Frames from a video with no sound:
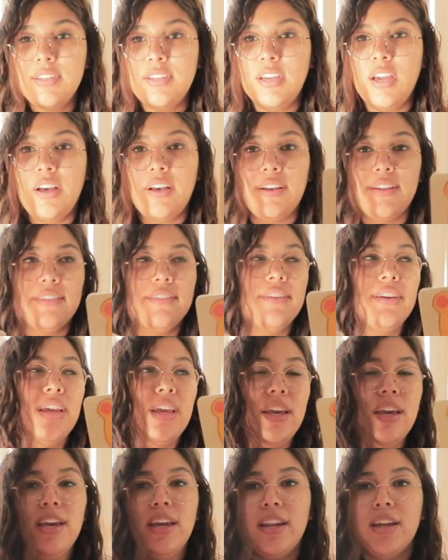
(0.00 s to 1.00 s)
Y'all,
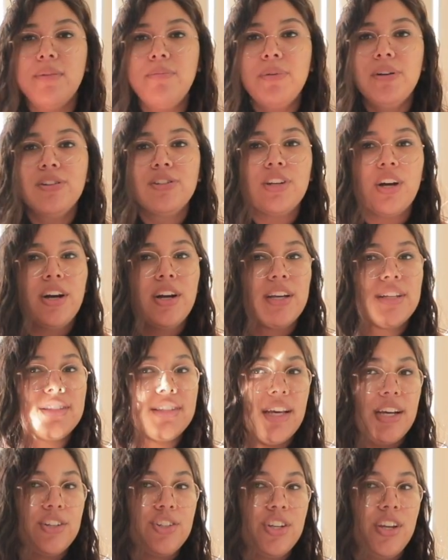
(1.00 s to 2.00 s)
hit up your Target
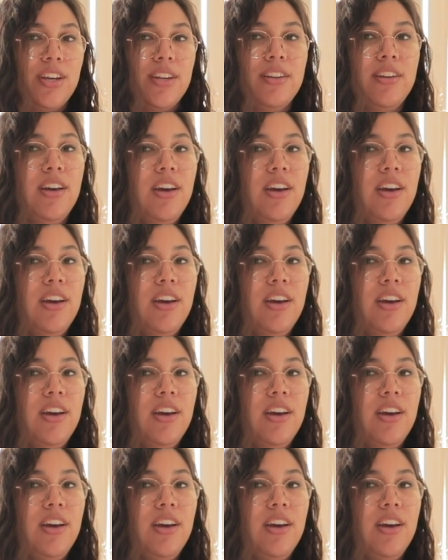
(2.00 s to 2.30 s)
section.